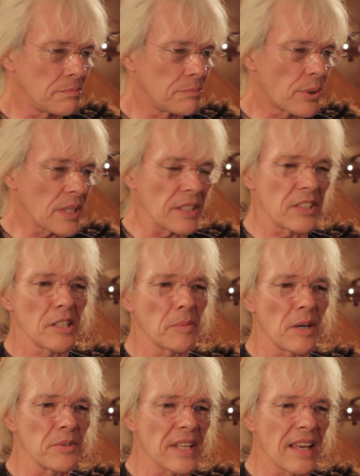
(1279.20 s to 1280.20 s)

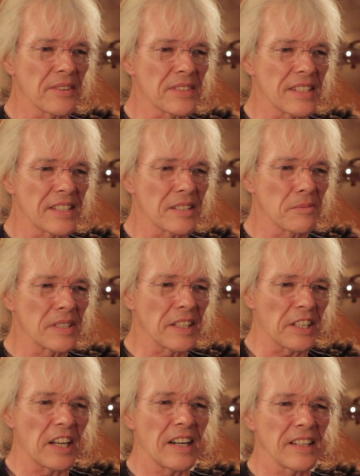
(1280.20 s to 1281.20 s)
pre-turbo sound system in the
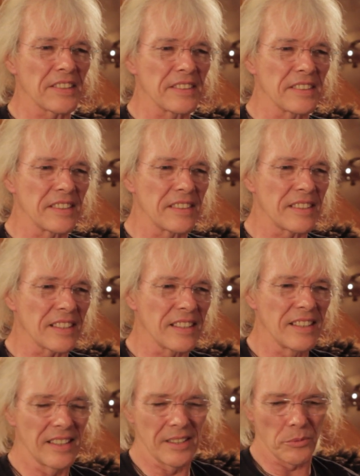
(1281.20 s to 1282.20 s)
garden at
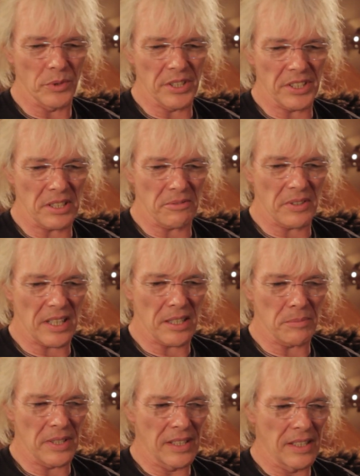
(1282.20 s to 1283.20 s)
Worthy
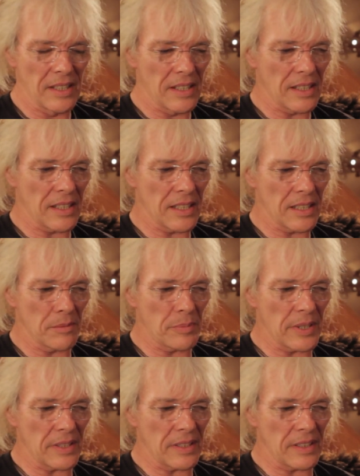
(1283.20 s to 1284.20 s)
Farm.
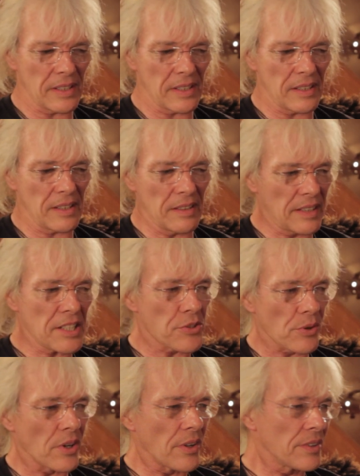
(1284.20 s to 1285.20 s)
But
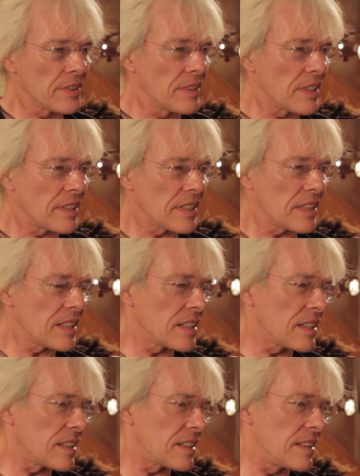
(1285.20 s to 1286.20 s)
later on,
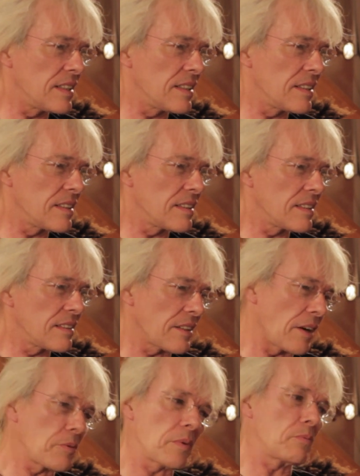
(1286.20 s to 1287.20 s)
I
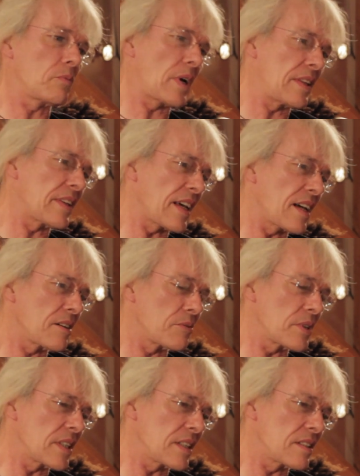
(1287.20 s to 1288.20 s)
went there
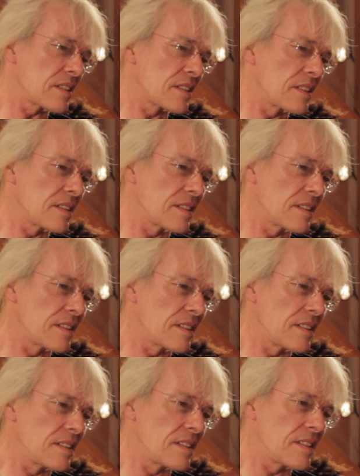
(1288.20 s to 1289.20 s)
really just
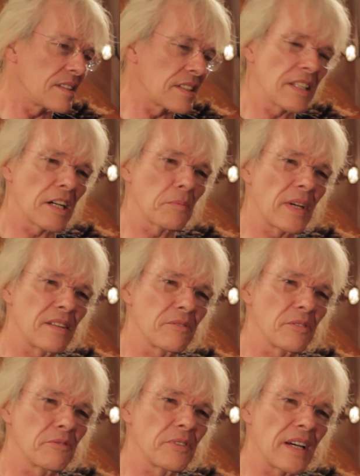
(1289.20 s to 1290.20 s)
as a young man
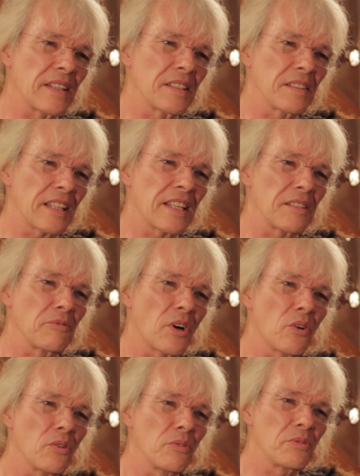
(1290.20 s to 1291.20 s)
for fun and get
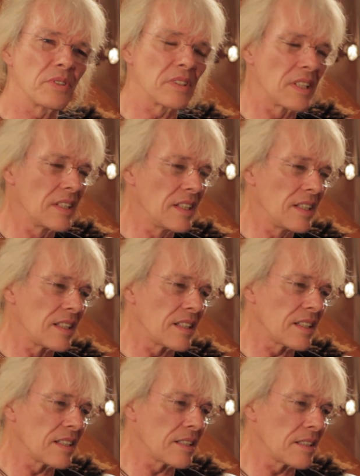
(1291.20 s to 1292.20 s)
involved.
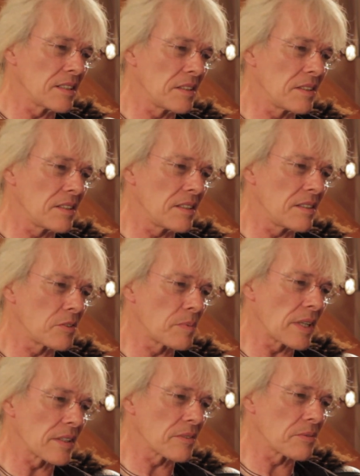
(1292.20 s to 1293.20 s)
And it was
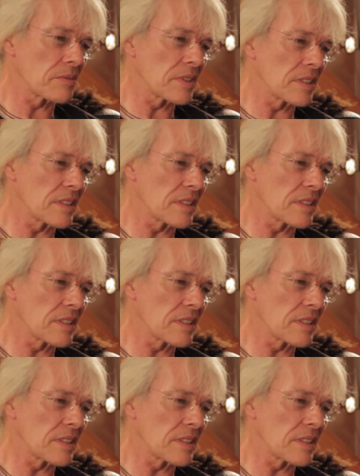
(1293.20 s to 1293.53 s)
part of